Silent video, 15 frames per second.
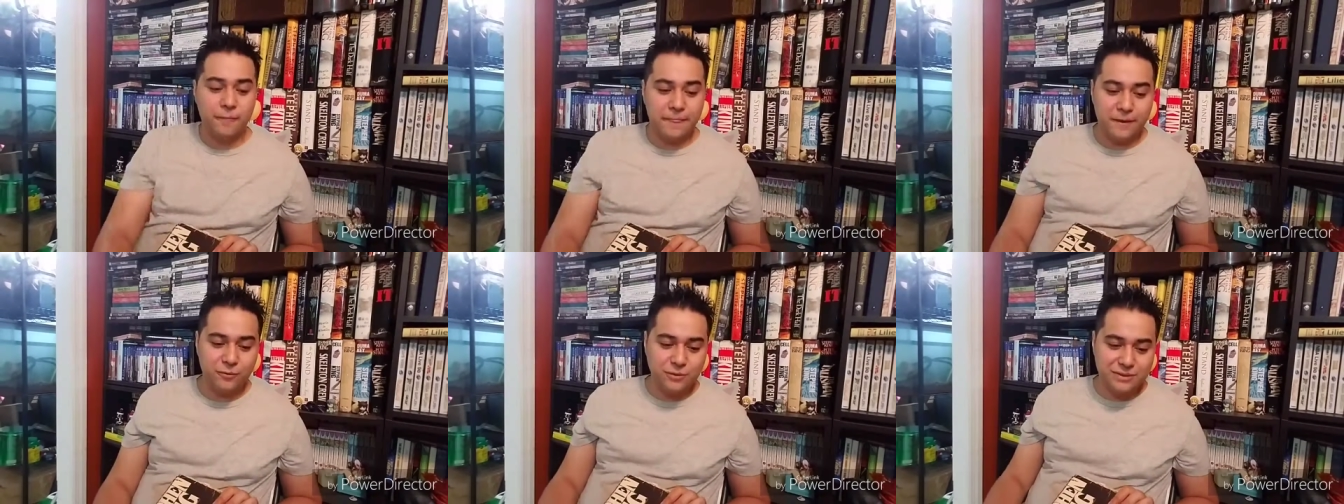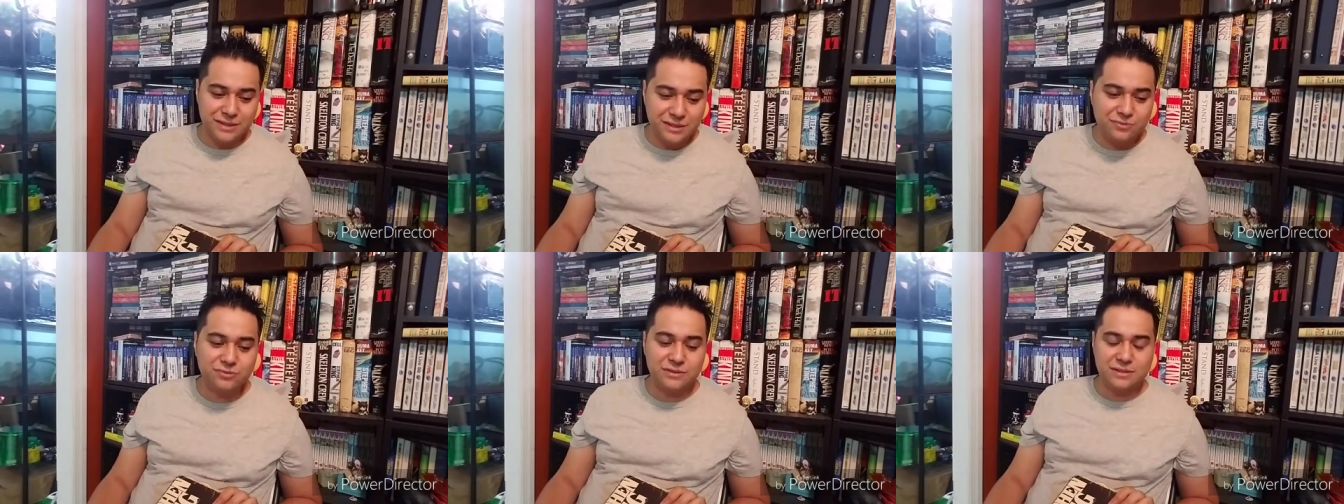it was
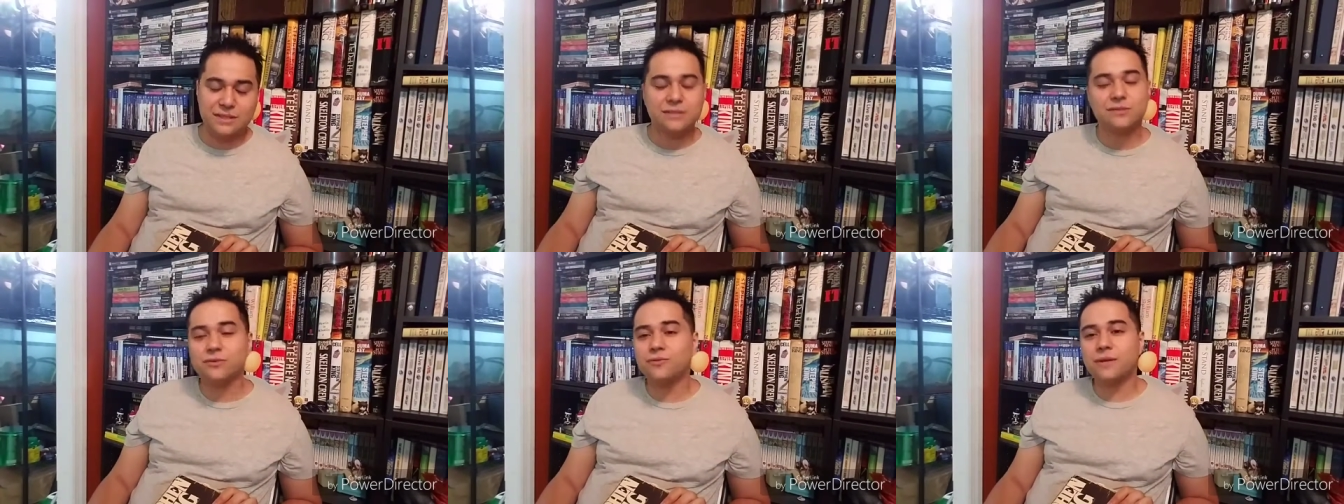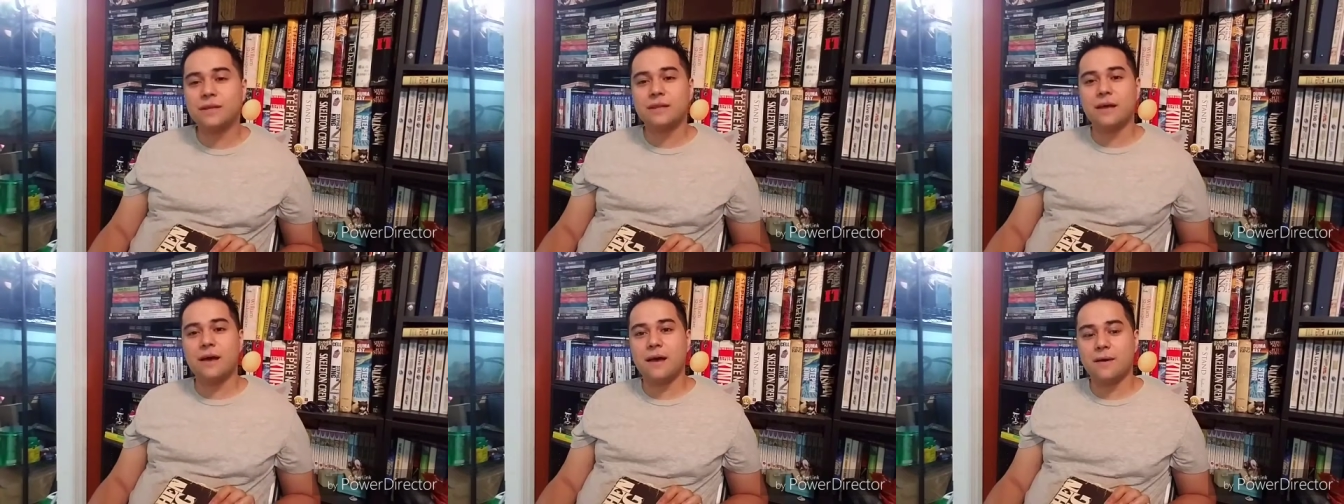interesting to read
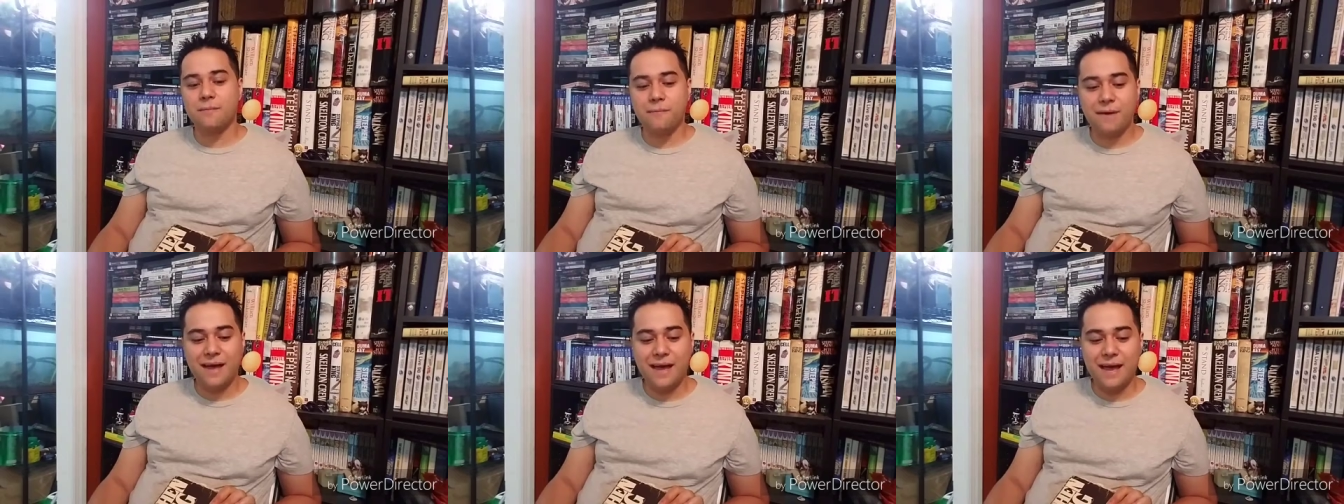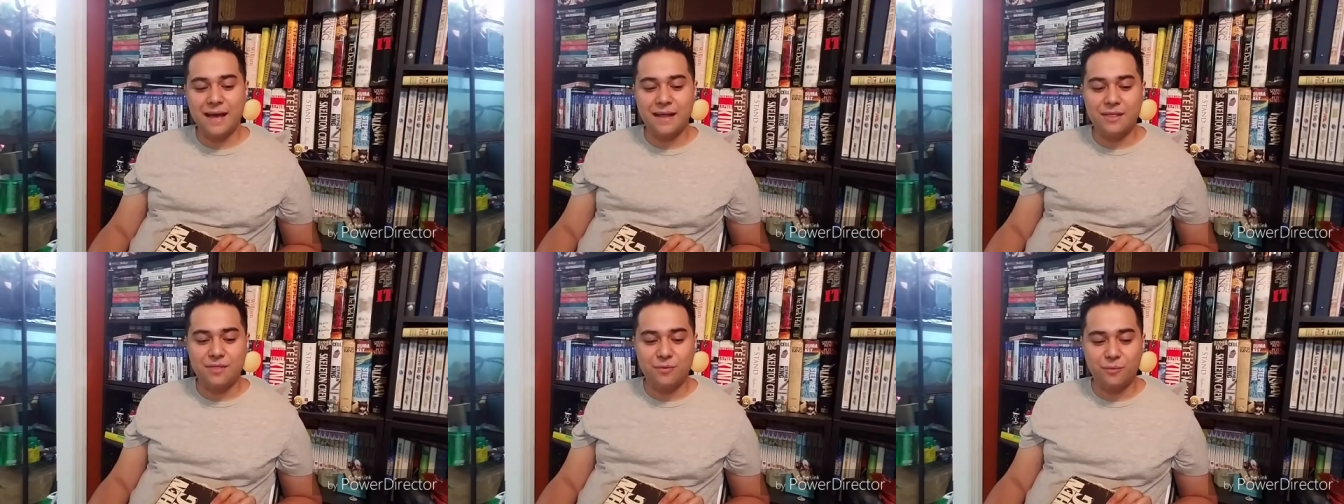them
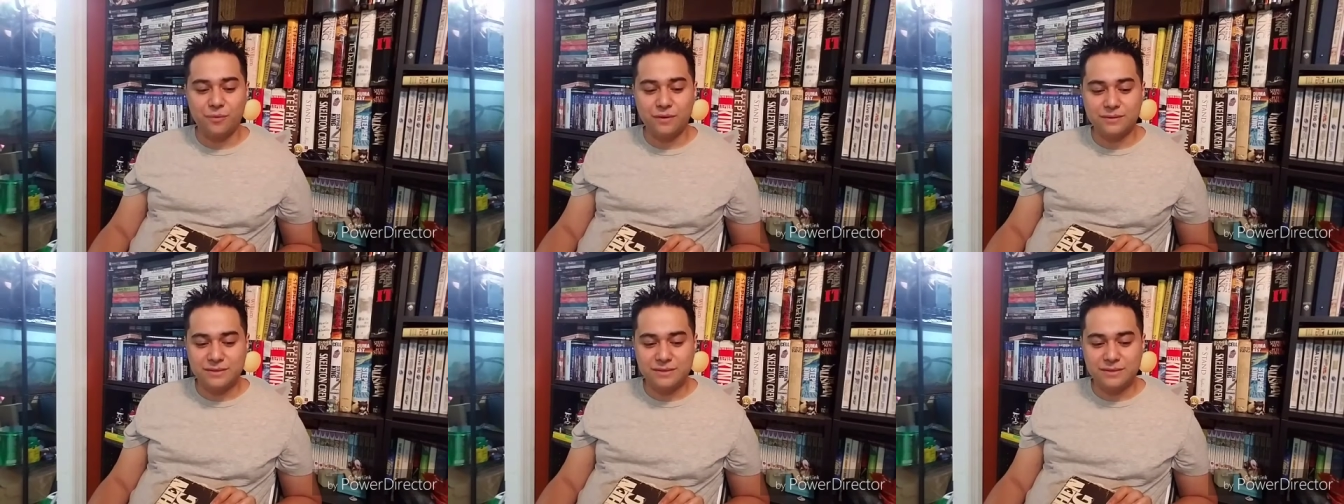and the,